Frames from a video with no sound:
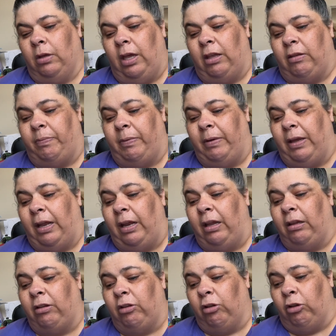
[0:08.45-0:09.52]
It's
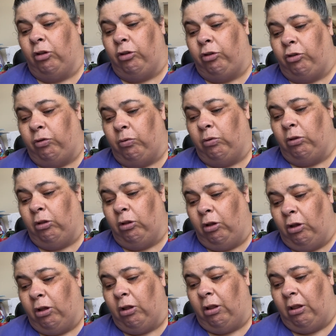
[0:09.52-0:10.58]
beginning to
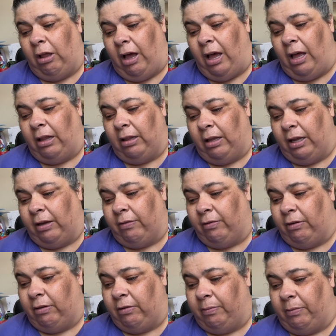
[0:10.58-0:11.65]
look a lot like
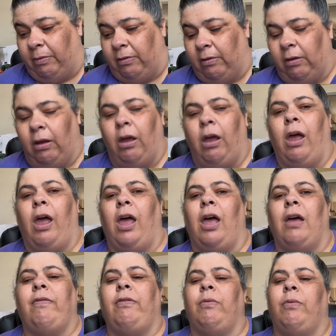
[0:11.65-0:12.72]
Christmas.
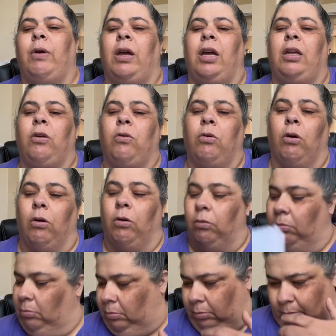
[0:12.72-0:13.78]
Everywhere you
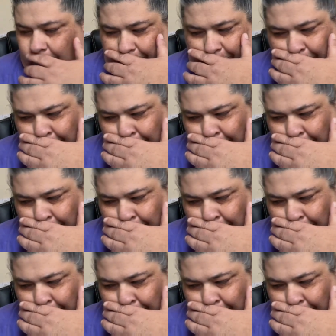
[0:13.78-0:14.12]
go.